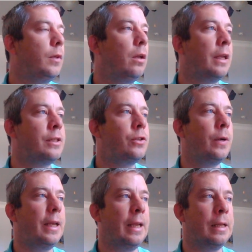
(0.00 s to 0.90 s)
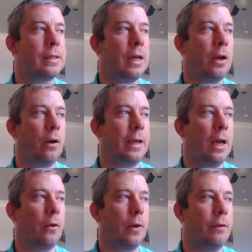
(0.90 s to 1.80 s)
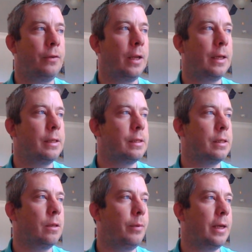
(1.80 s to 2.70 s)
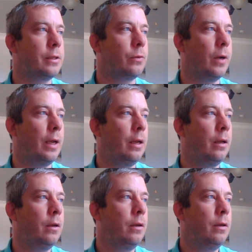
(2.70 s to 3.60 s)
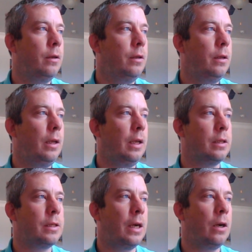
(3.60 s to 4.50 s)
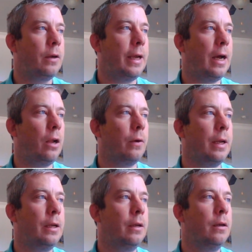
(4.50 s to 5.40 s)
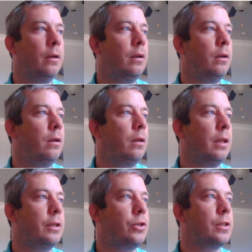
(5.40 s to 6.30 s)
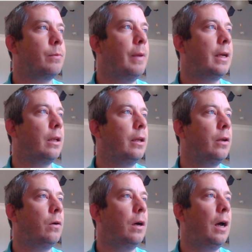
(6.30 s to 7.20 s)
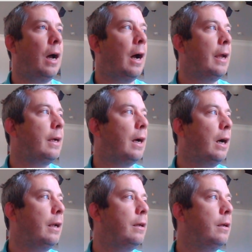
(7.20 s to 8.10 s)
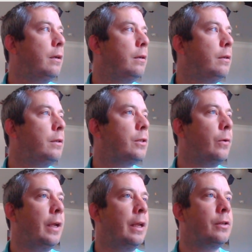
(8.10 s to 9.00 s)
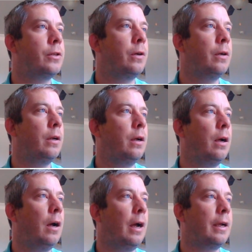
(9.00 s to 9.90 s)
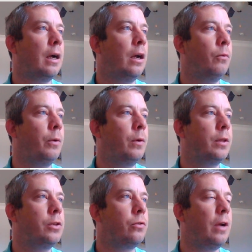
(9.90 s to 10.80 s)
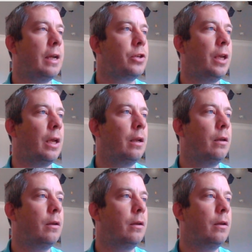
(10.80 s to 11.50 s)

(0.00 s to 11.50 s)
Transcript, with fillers: Let's do it inside our gallery. I feel like this is the best way. Inside our gallery, let's just make a little icon. So insert icon, and we want the trash can.